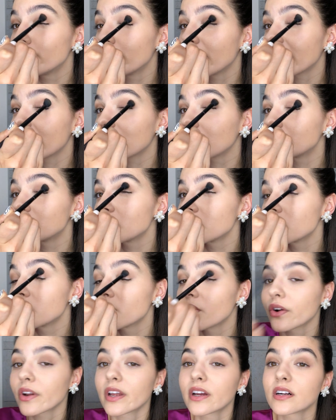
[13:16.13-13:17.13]
makeup
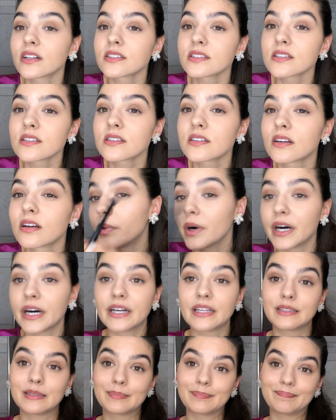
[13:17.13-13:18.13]
tutorials,
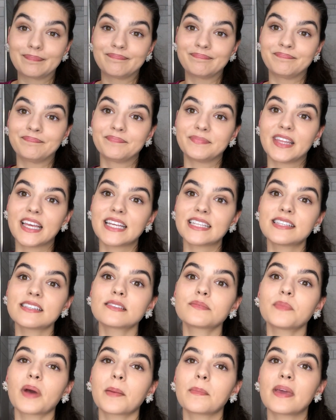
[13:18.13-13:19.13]
but this
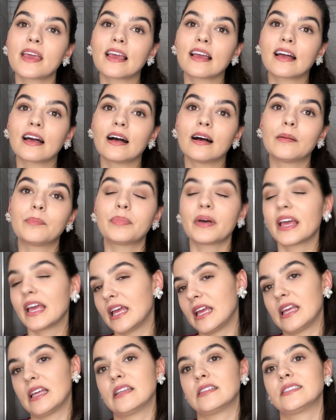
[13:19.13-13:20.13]
is my makeup
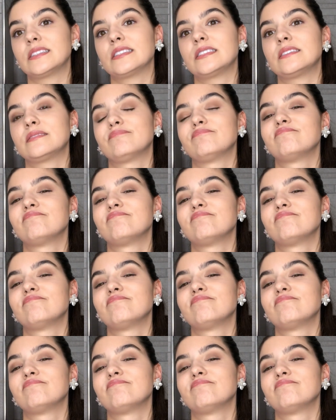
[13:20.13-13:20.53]
and